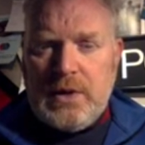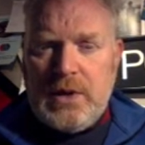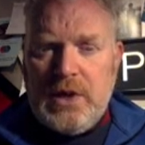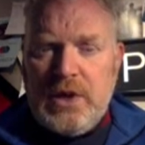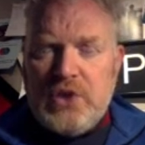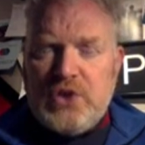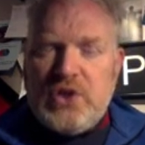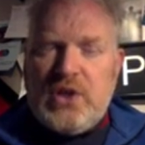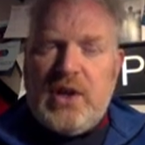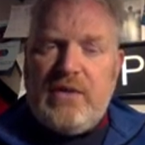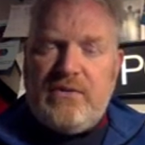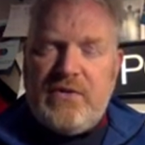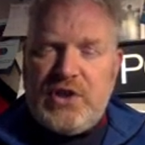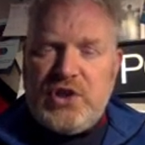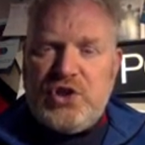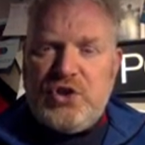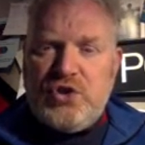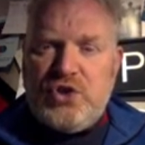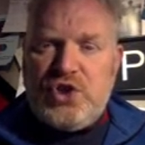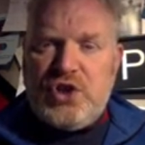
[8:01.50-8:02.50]
So that
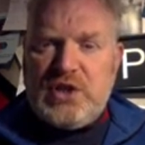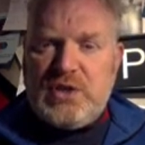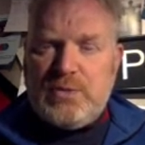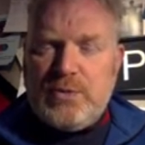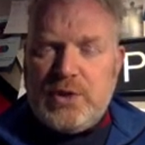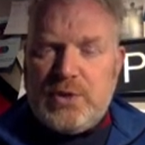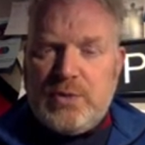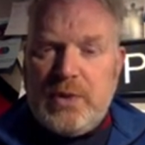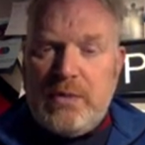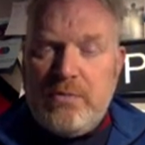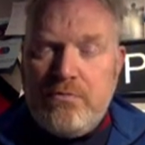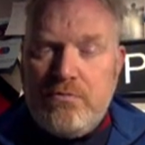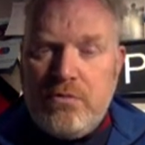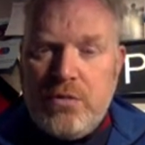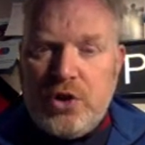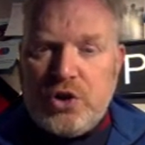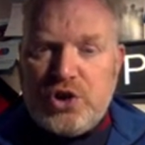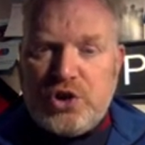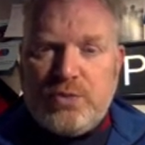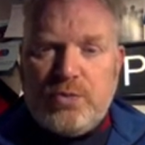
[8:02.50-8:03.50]
Vishnu schist must be
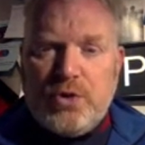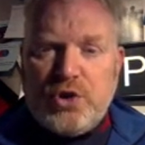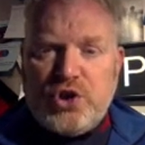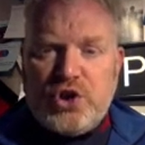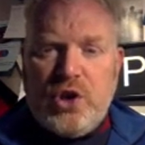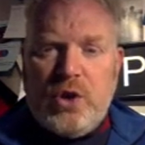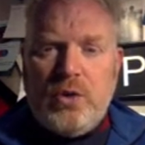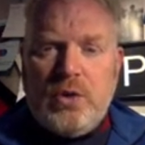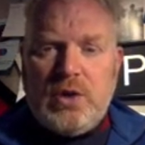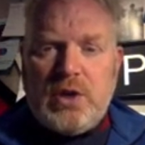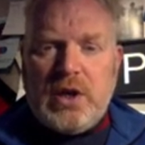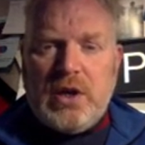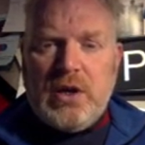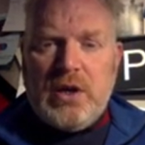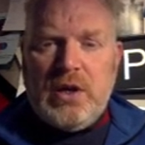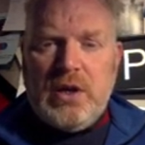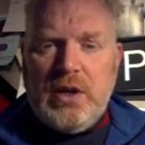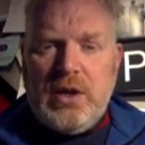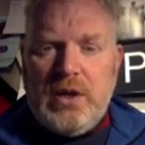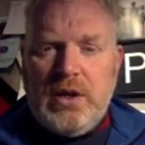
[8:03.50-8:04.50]
much, much older
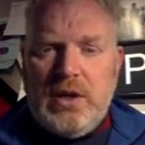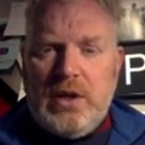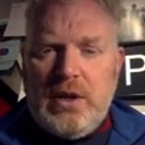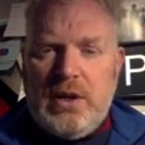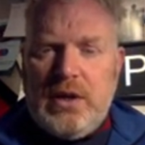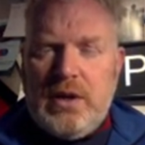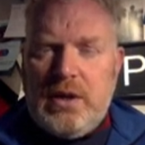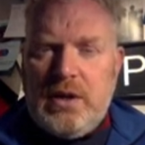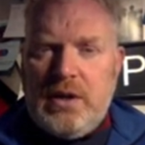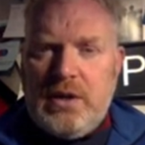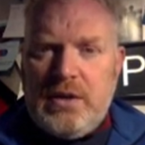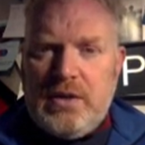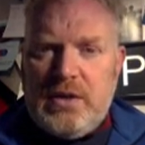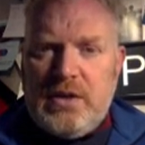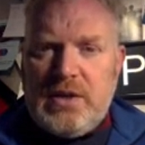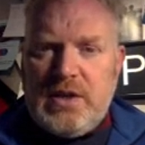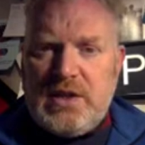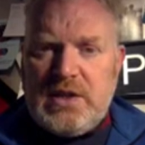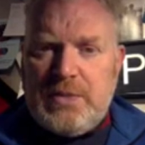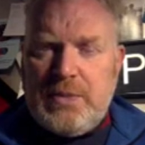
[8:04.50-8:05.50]
than
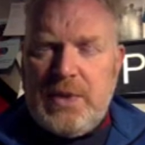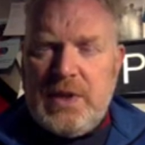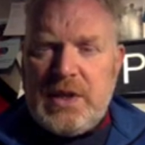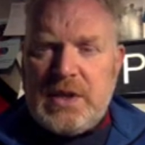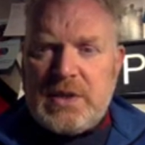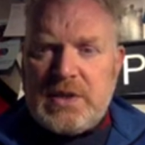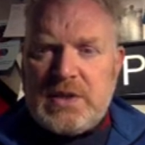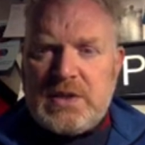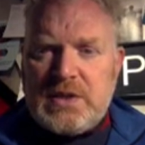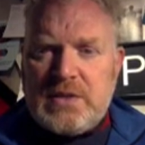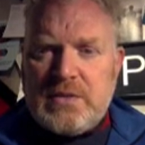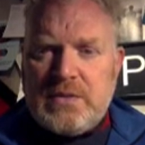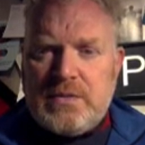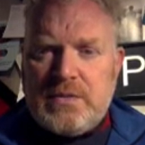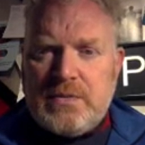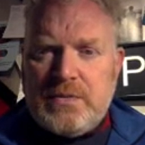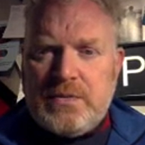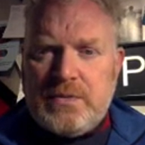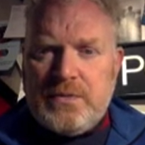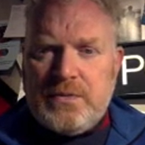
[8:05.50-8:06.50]
the tapetes.
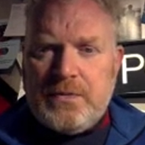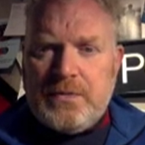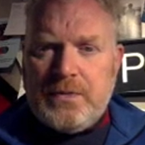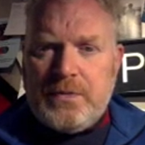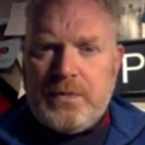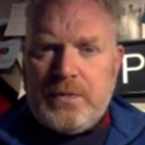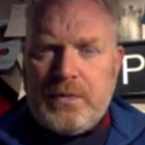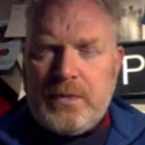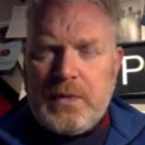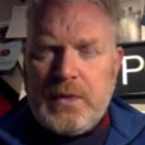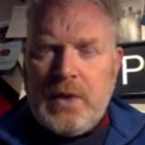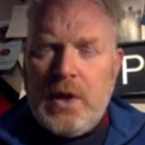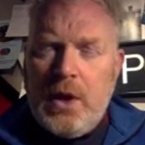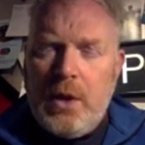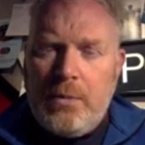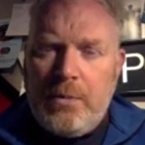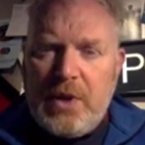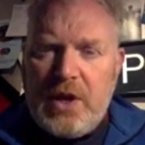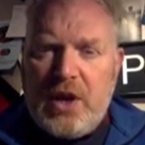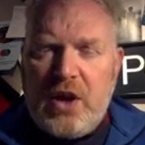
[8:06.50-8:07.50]

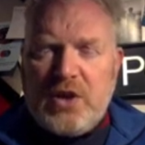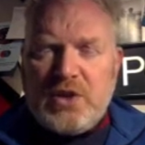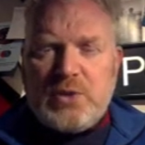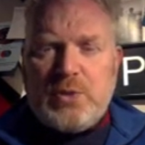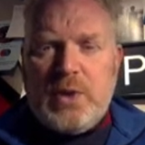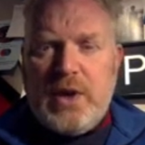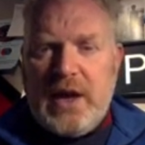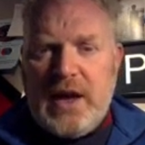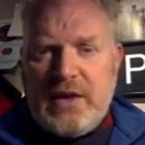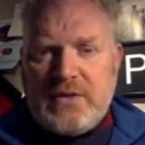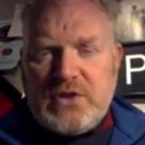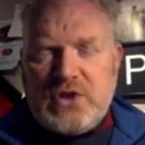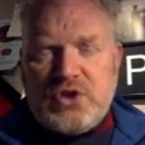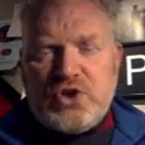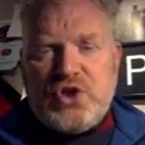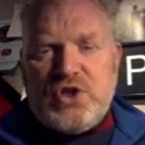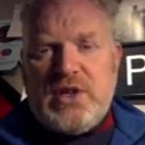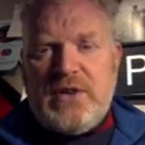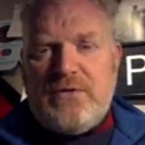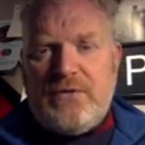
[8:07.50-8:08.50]
Because we have
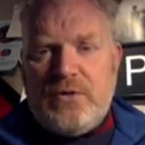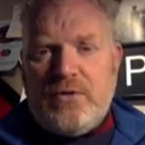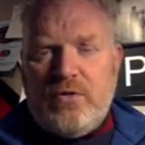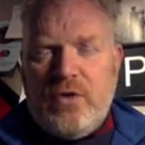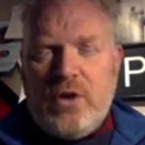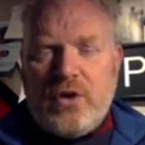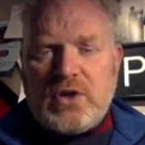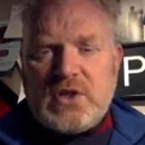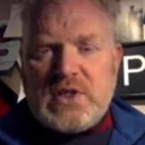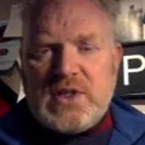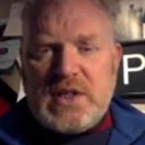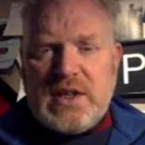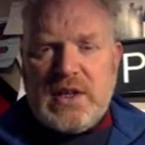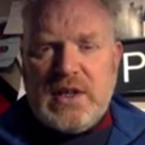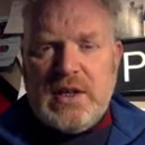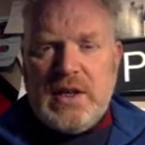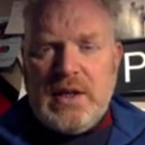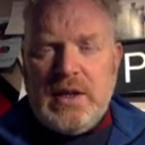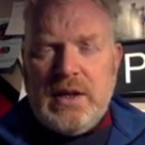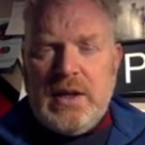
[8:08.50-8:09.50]
such different rocks here,
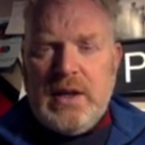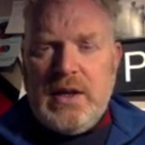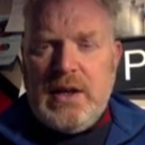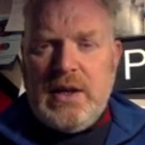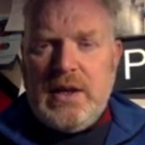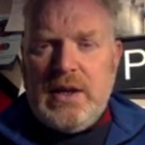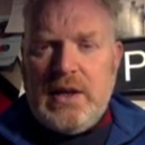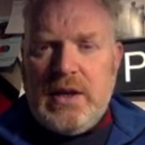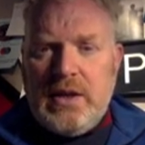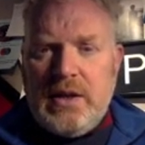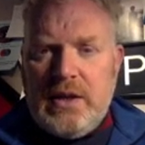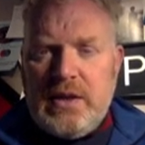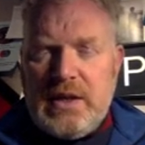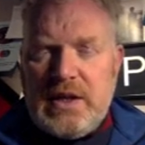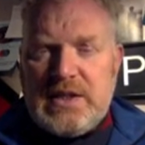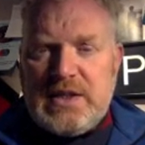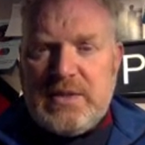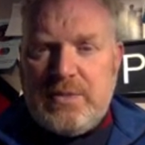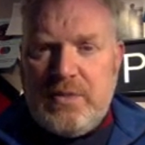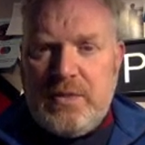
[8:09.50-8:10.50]

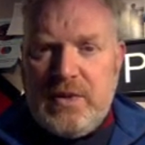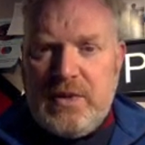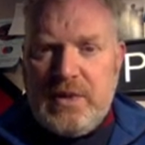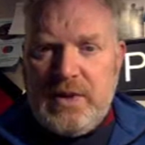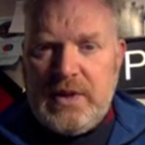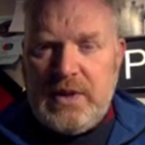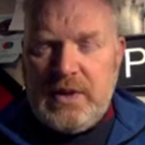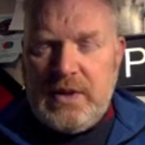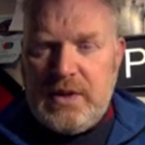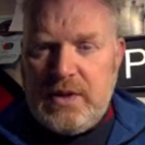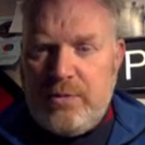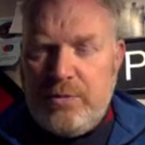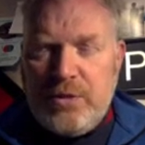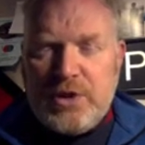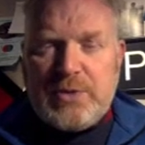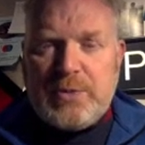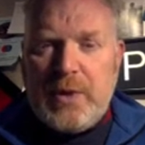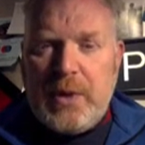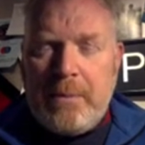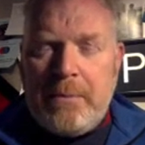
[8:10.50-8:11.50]
there
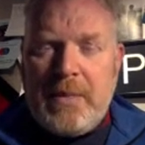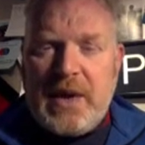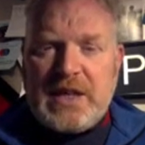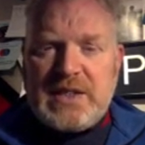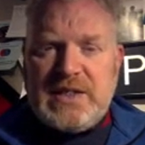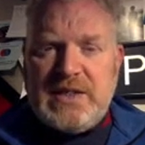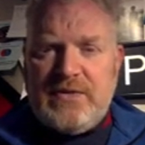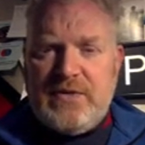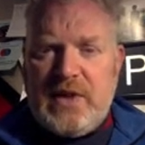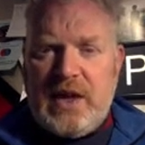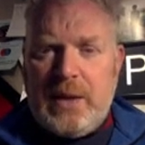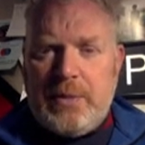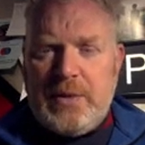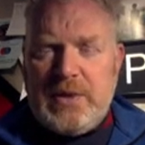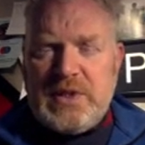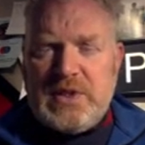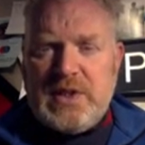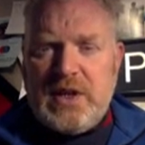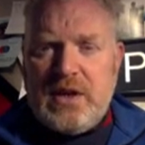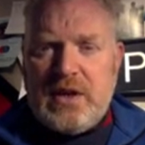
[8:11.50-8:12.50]
must be a massive gap
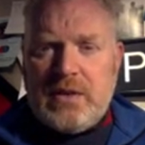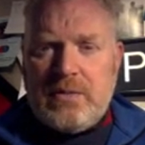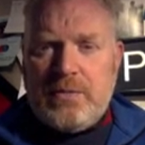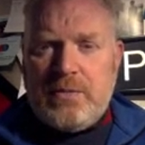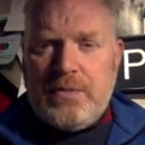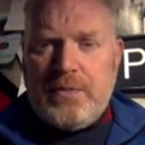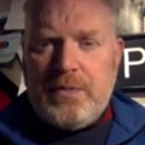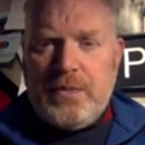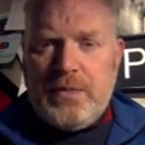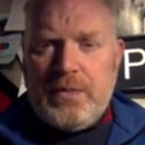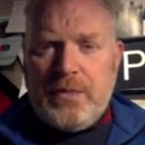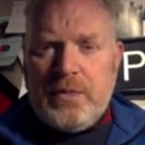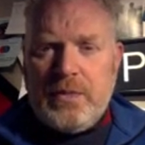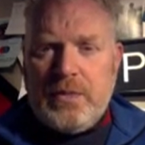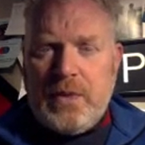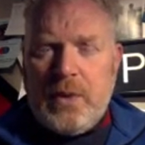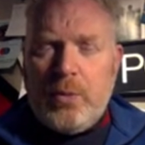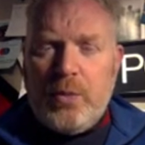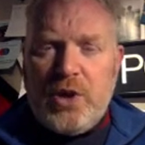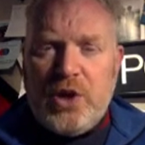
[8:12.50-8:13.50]
in time.
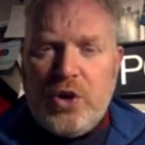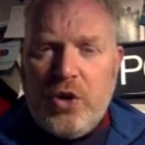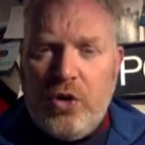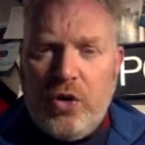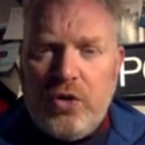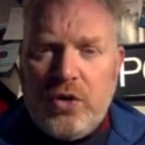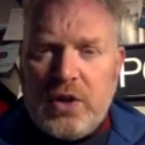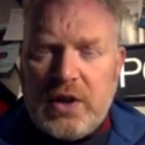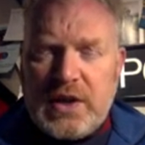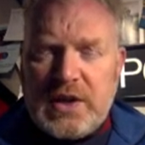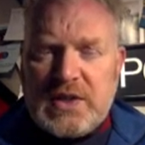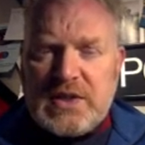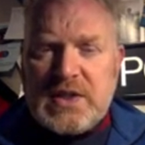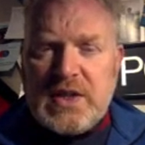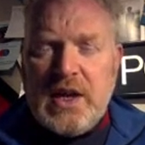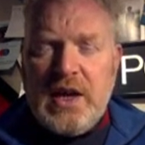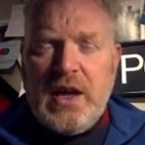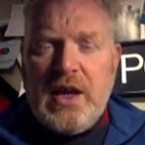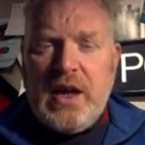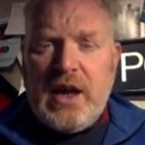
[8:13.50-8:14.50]
And we call this
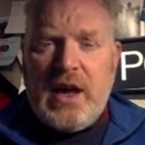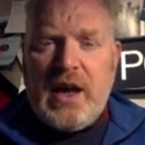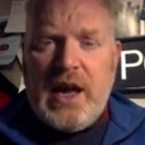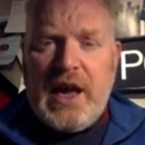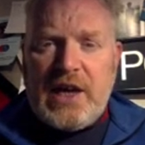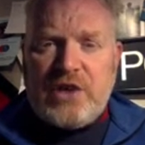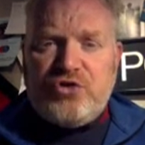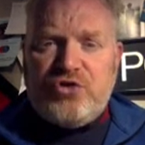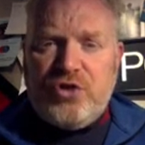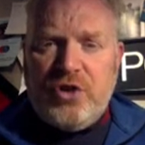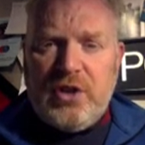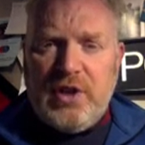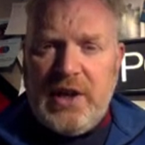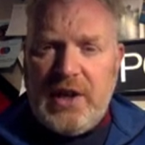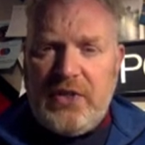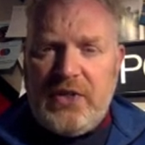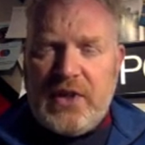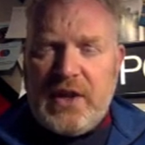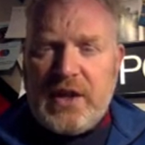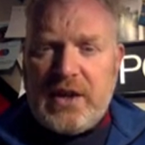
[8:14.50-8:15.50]
a
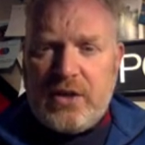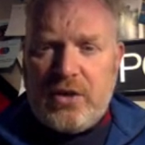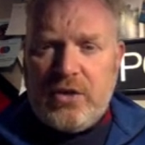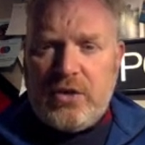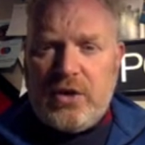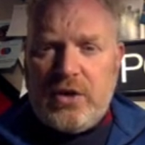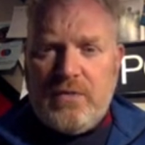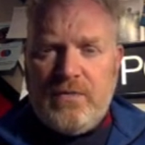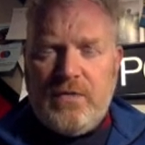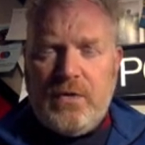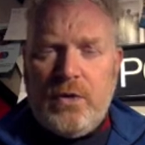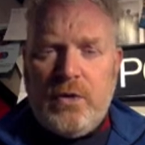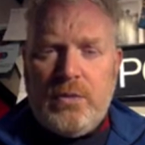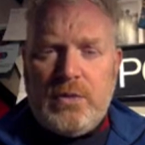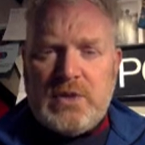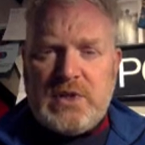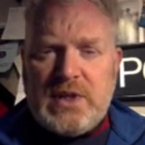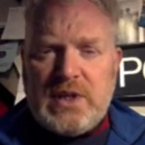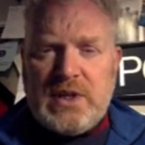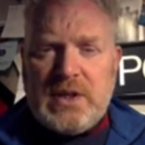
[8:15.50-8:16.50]
heterolithic
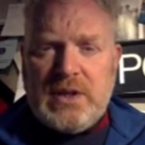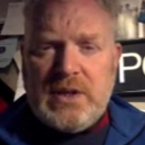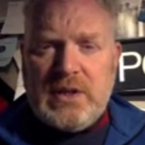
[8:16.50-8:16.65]
unconformity.